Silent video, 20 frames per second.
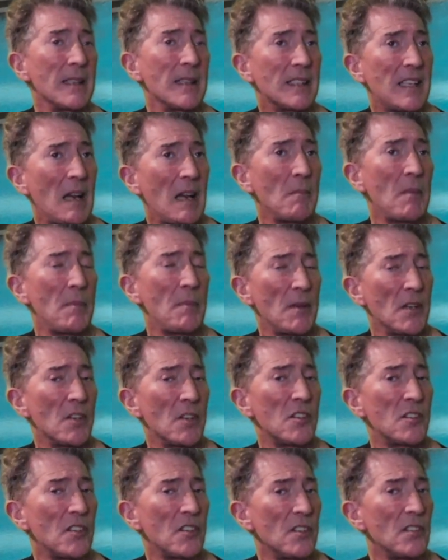can be
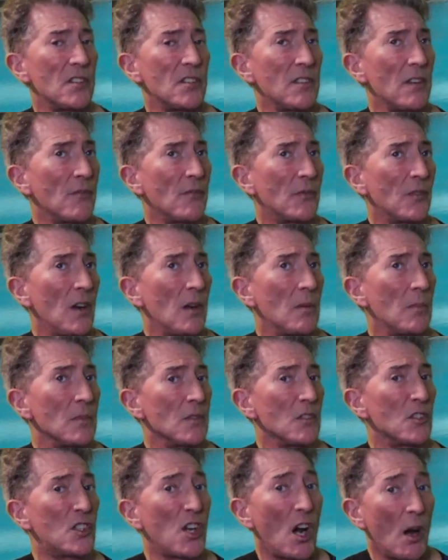purchased from
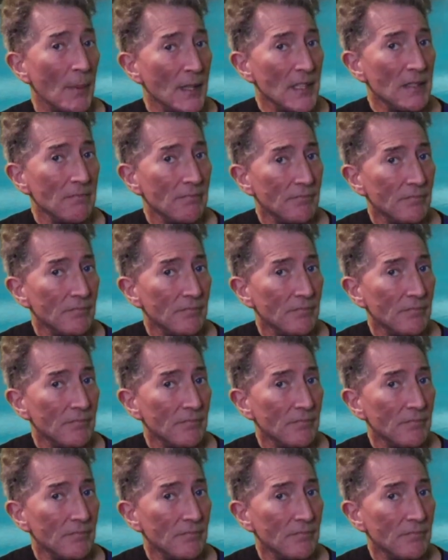Tommen.